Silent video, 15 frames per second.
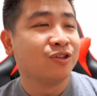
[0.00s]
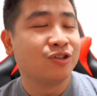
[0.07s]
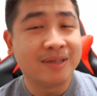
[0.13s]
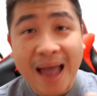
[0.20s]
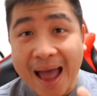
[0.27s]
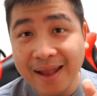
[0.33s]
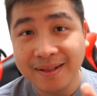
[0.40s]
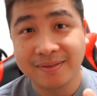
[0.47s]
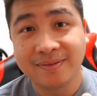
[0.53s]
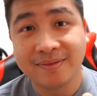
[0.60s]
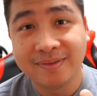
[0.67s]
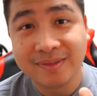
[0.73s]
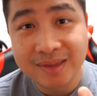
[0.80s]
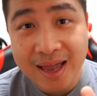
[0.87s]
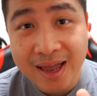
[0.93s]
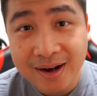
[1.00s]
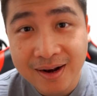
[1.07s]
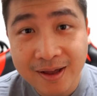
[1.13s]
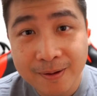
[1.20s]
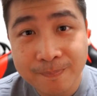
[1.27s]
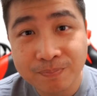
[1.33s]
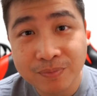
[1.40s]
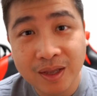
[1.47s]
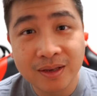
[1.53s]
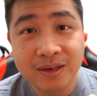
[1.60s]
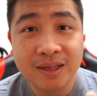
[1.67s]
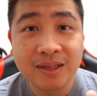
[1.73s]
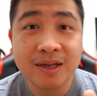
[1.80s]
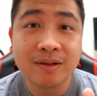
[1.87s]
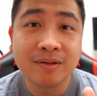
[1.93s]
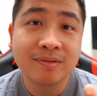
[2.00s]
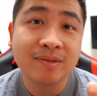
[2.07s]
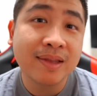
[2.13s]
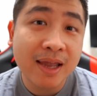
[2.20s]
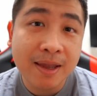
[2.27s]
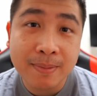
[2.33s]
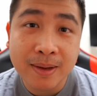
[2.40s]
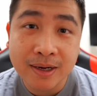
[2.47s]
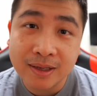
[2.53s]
then they didn't stay mah,